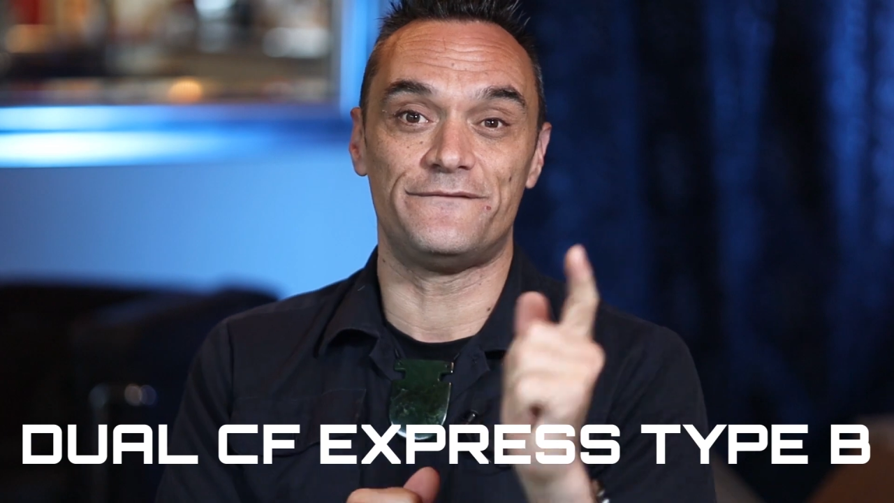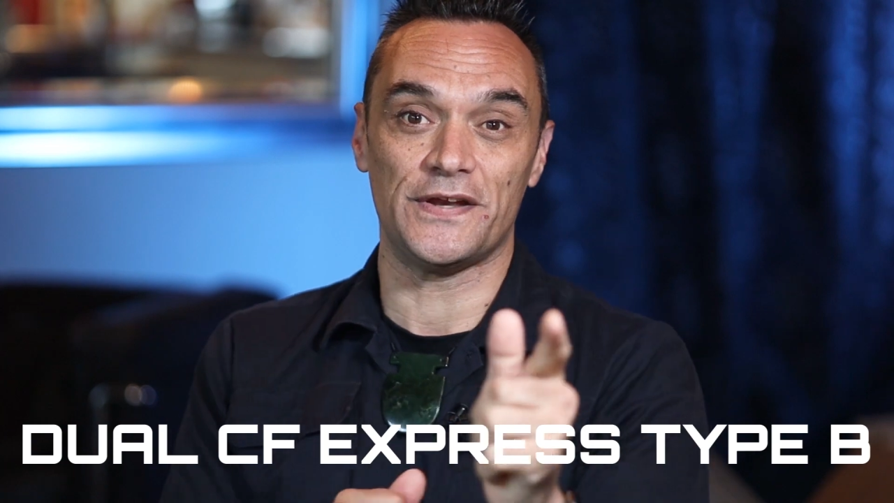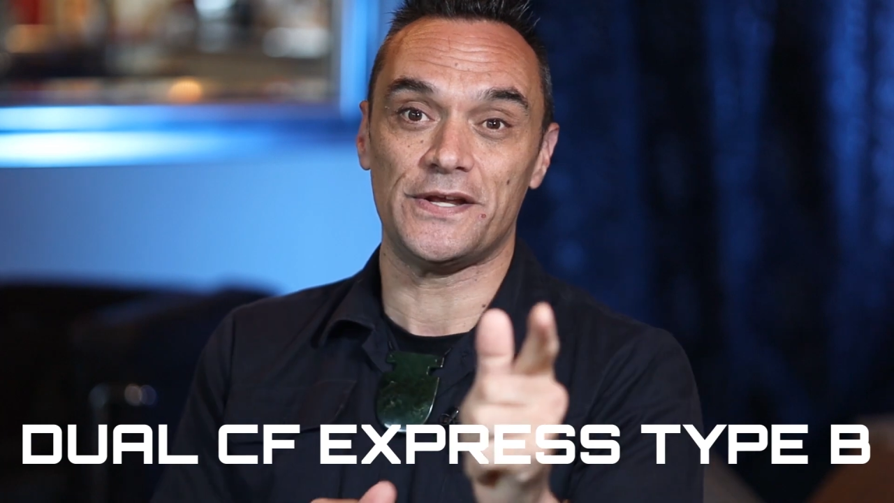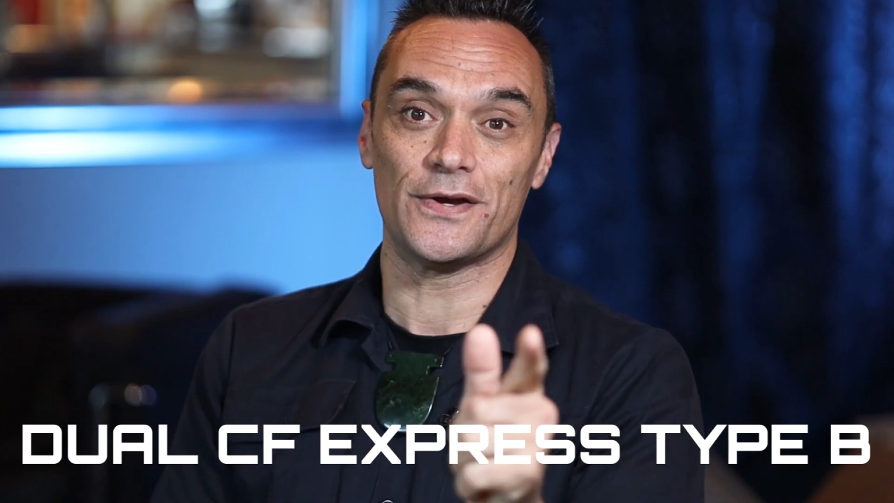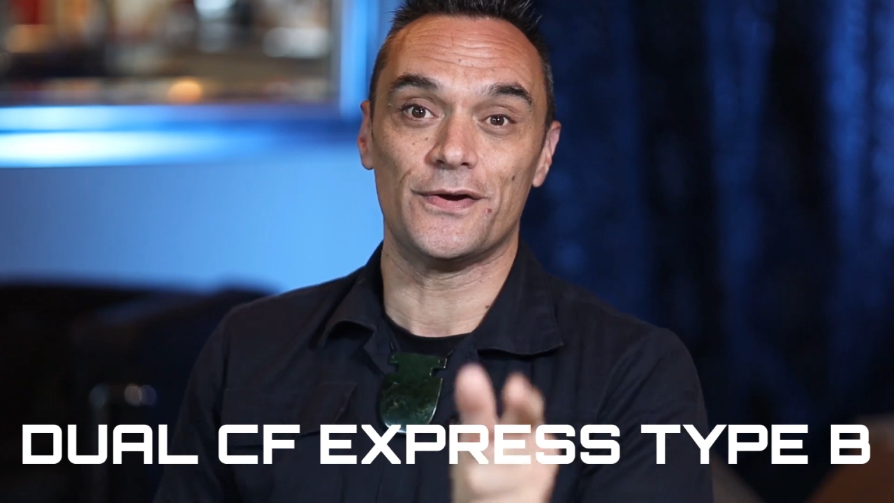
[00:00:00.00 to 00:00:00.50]

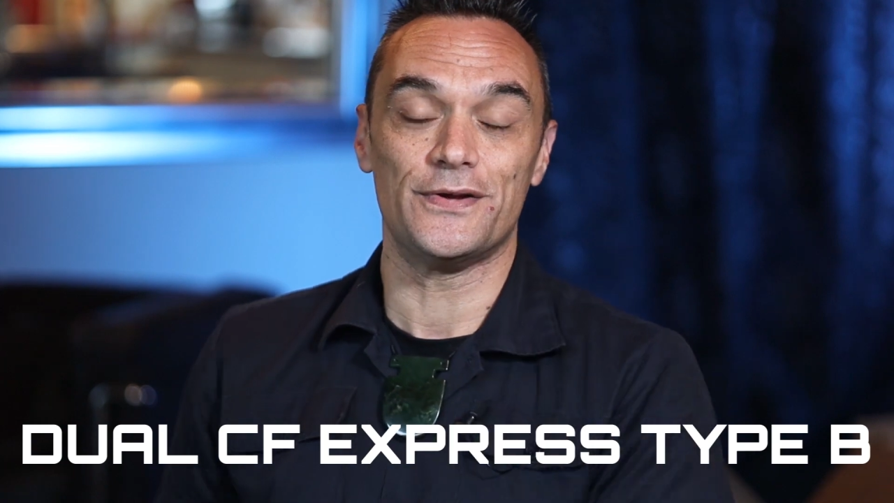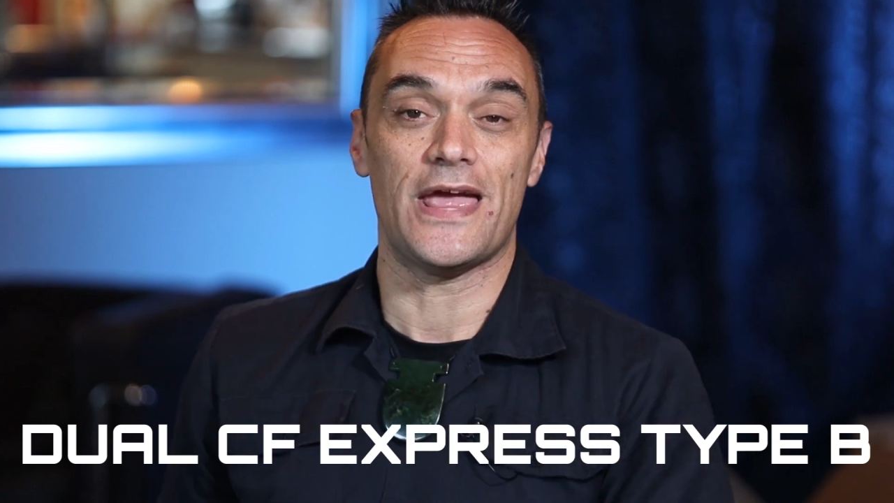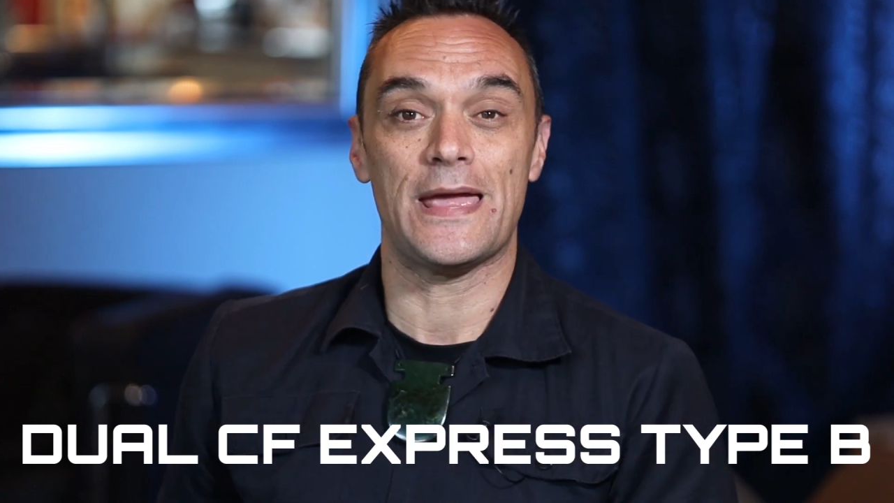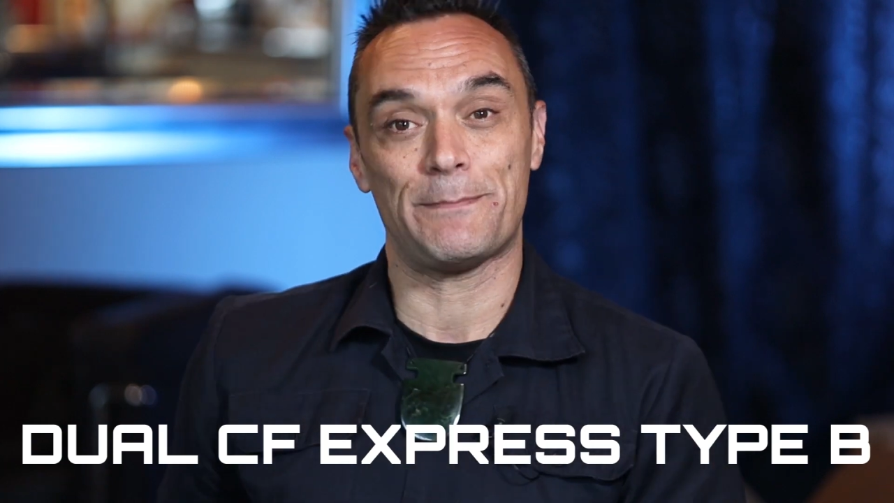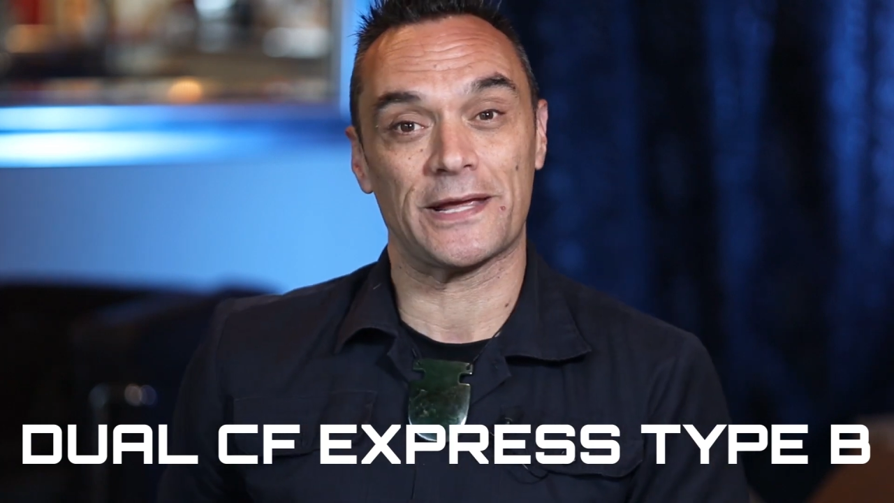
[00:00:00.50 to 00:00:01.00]
video
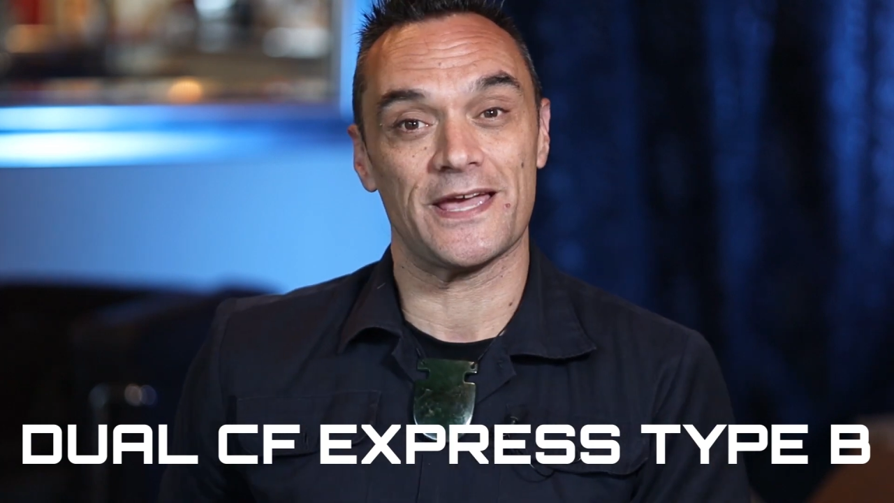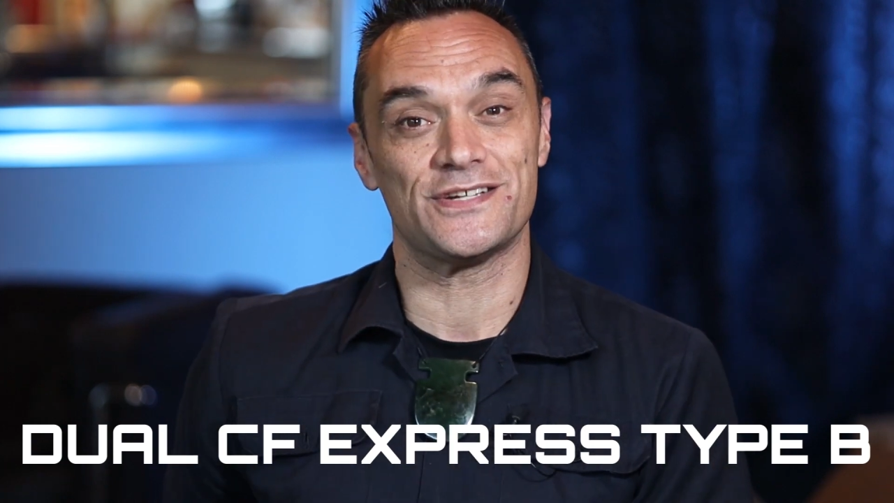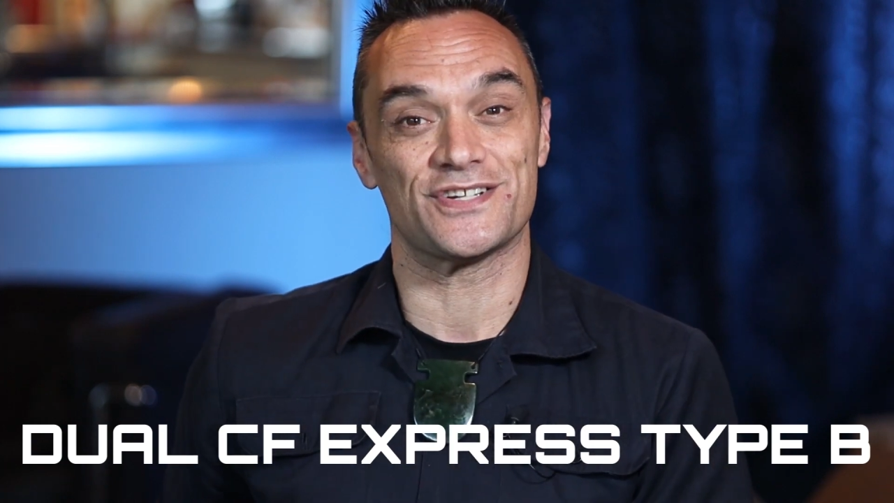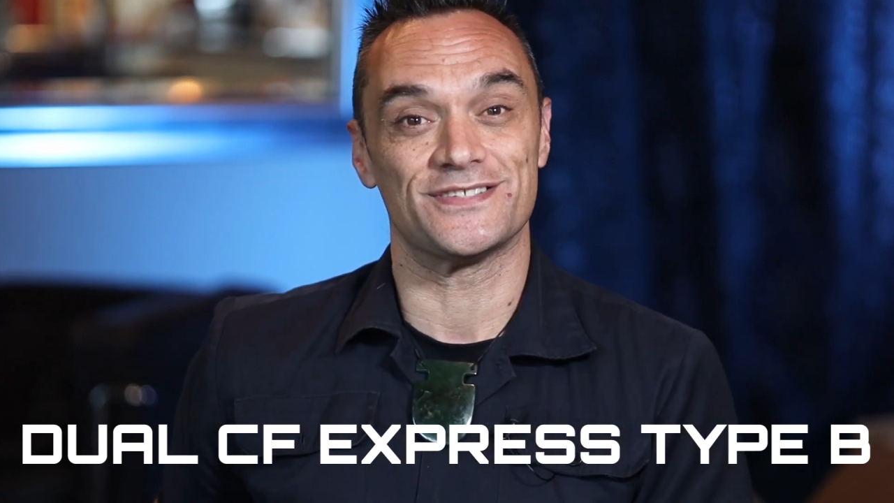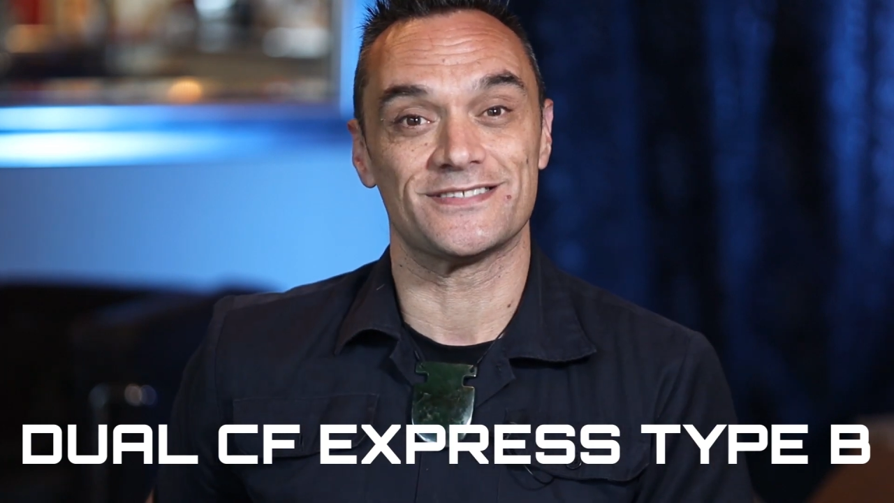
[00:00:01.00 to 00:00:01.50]

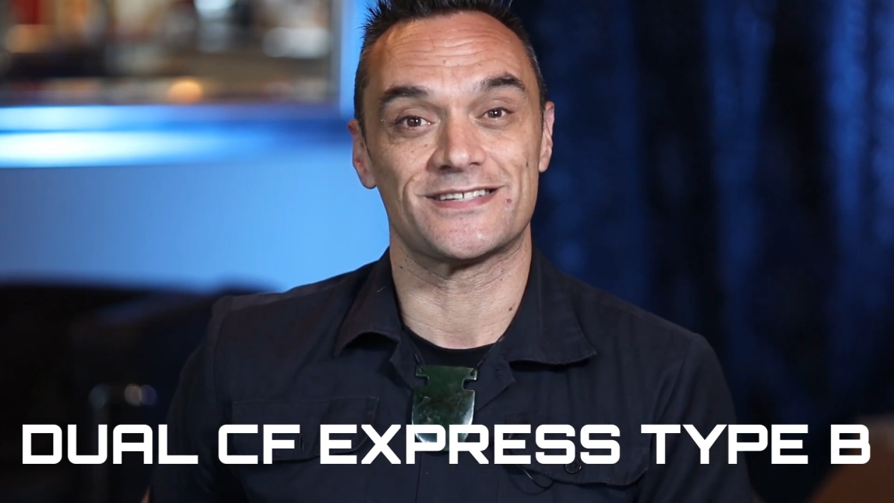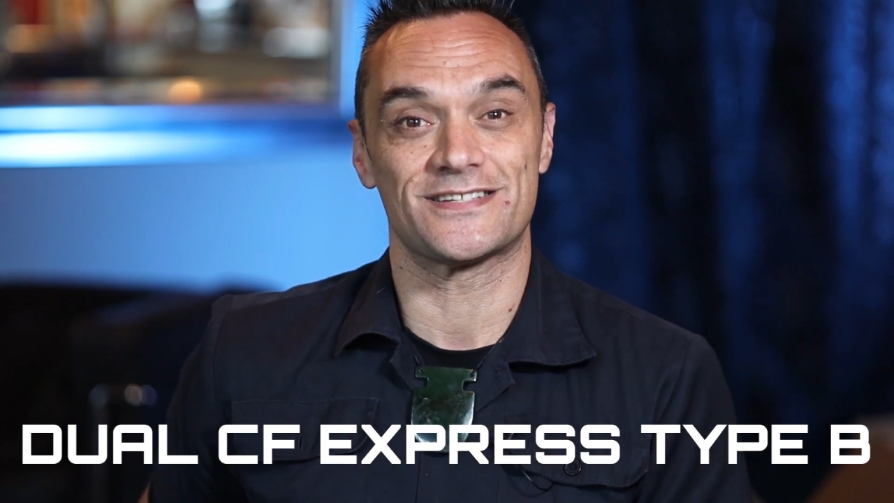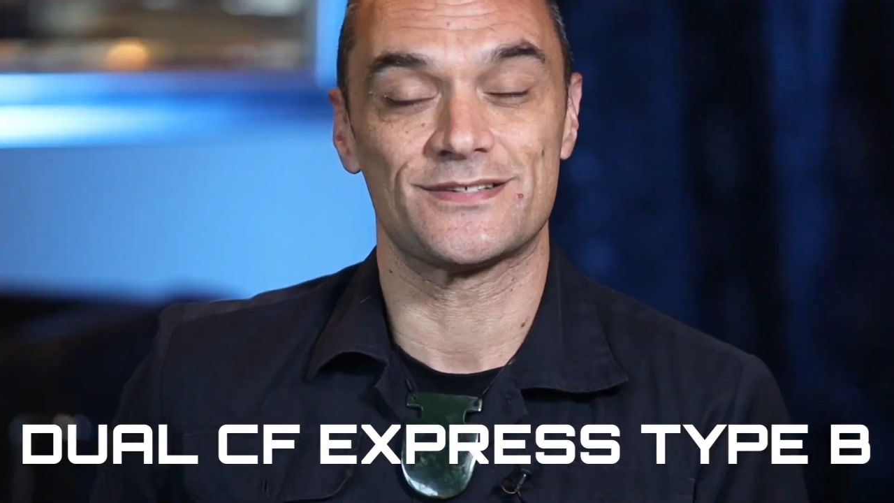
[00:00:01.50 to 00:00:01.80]
applications.